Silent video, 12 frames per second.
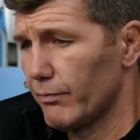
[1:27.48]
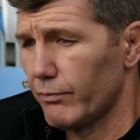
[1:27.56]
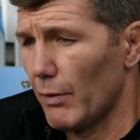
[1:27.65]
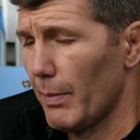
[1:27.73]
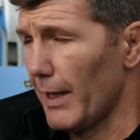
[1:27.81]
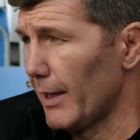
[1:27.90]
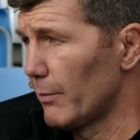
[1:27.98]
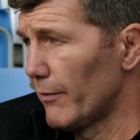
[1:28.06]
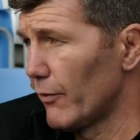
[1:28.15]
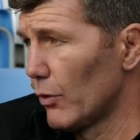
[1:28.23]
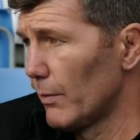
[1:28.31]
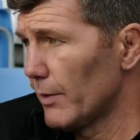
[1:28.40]
prepared and
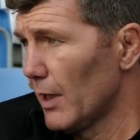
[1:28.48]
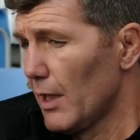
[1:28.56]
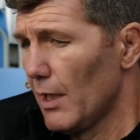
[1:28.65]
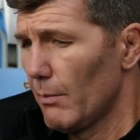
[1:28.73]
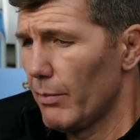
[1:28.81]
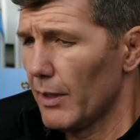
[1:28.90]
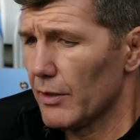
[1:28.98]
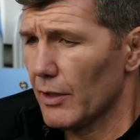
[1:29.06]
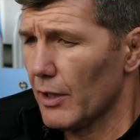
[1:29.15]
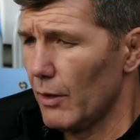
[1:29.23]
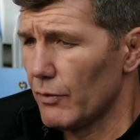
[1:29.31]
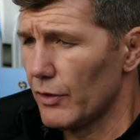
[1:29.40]
performed, but as a
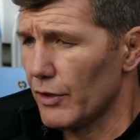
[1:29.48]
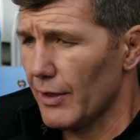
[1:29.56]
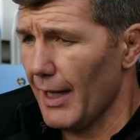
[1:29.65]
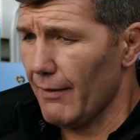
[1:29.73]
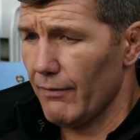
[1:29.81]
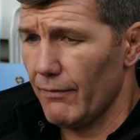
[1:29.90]
coaching staff,